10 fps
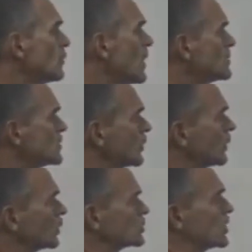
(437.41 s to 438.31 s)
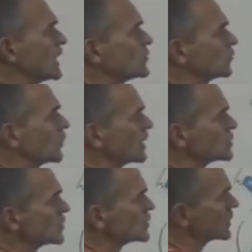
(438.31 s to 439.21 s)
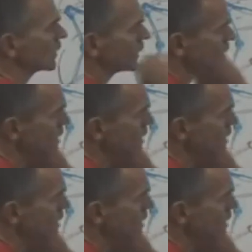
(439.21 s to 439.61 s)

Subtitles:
posterior chain stretches,